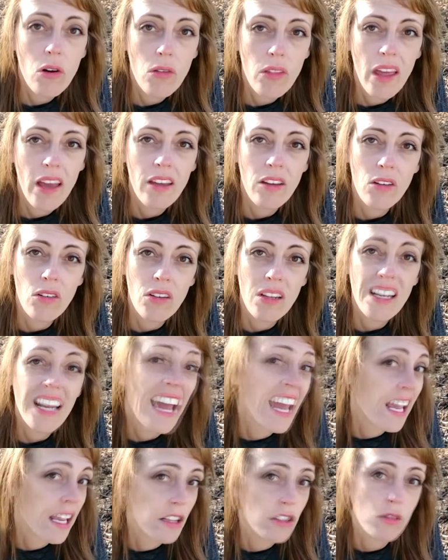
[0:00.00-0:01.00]
that you need
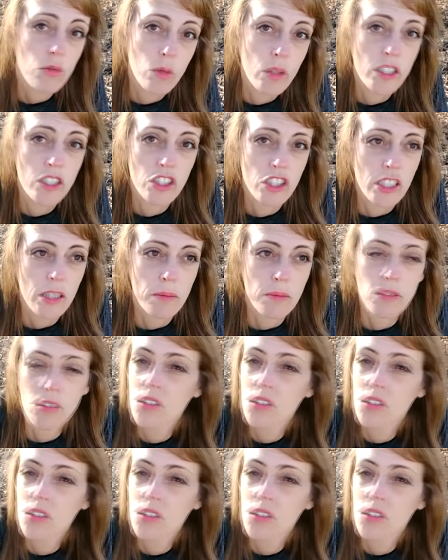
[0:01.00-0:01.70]
aged wood chips.